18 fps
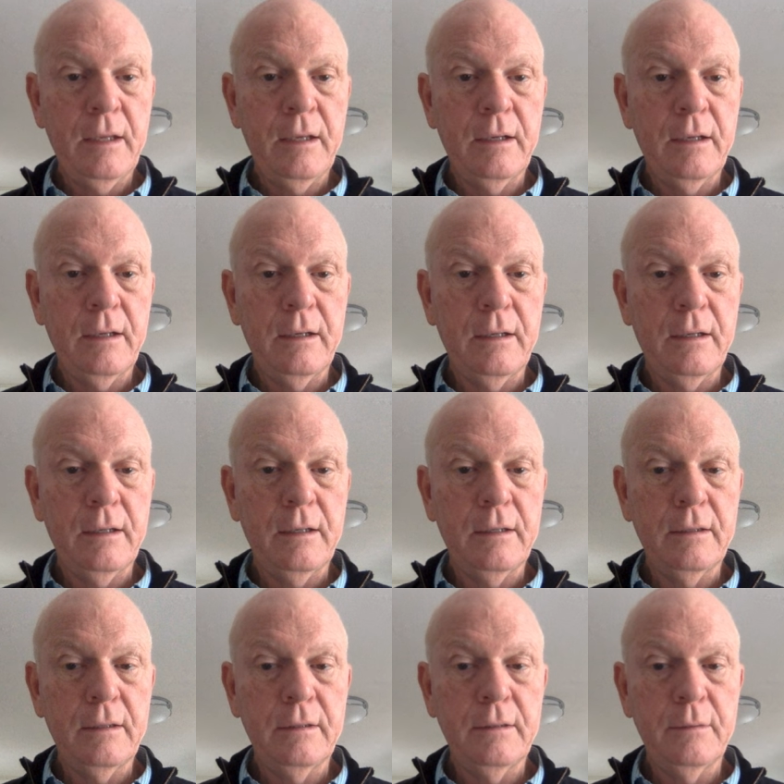
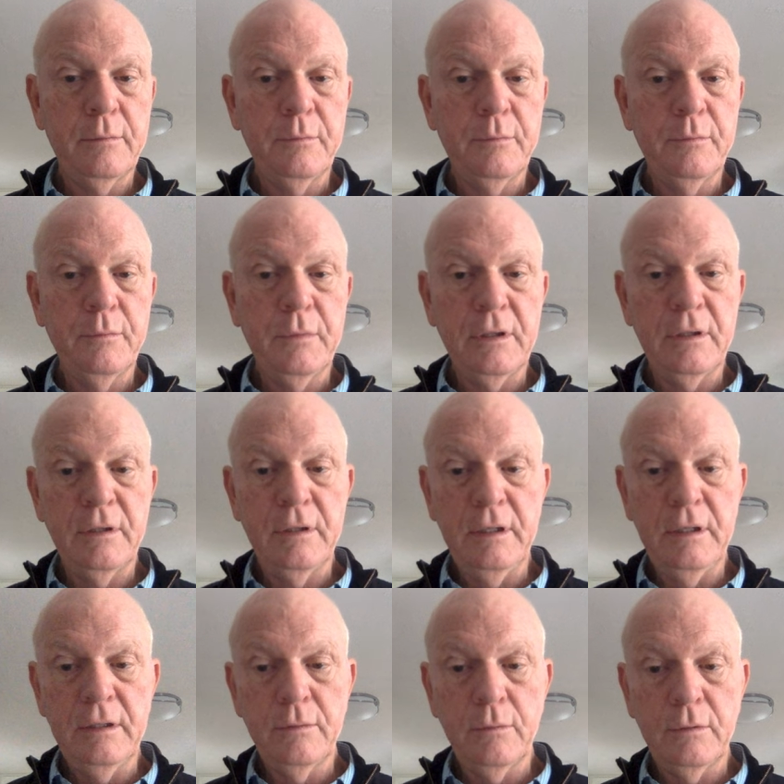But
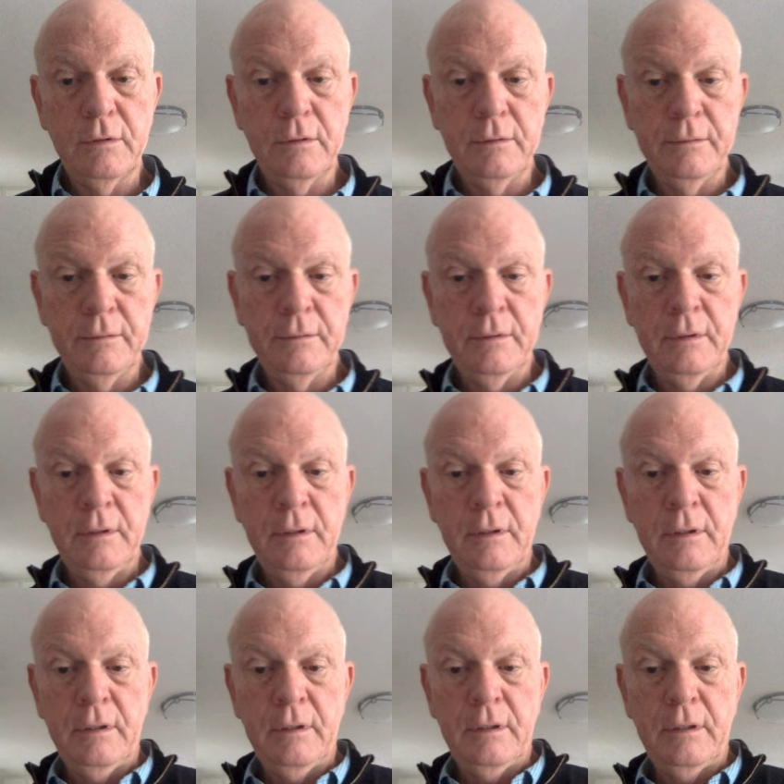this one,
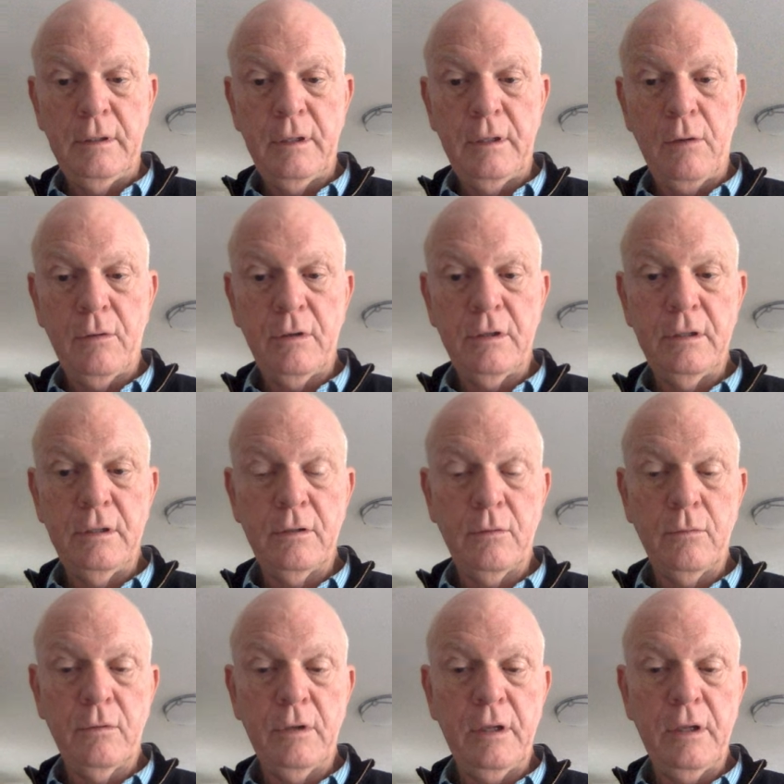notice, is on the